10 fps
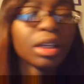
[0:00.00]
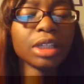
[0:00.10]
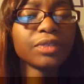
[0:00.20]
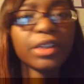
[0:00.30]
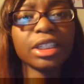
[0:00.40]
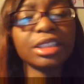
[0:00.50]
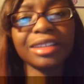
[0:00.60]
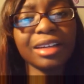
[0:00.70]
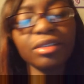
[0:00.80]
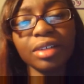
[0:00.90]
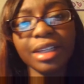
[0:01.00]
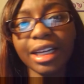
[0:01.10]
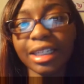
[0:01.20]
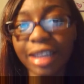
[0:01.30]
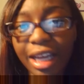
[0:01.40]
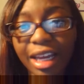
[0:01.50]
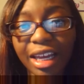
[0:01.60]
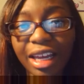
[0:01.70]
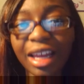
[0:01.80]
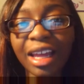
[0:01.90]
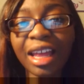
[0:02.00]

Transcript: It's funny because later on that day,